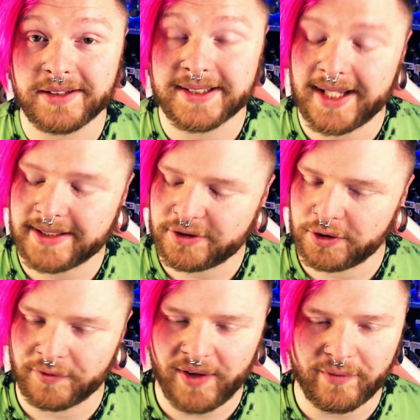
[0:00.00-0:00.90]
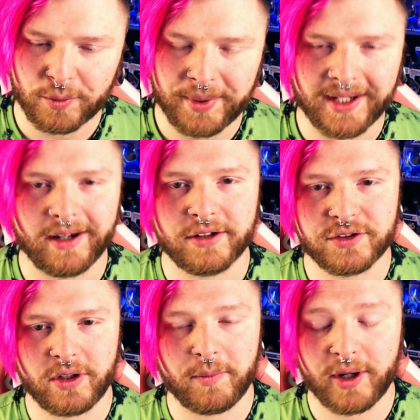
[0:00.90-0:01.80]
Disaster, your favorite pink-haired
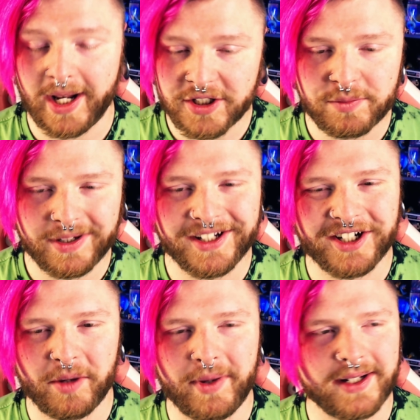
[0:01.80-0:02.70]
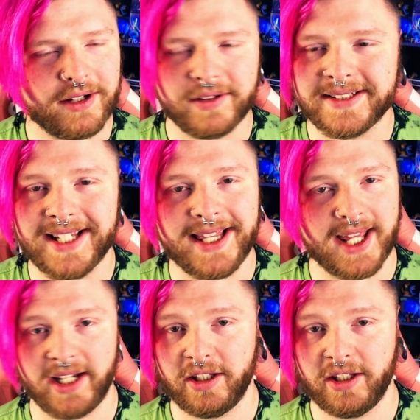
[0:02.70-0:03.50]
streamer, and I just wanted to come on here and say thank you.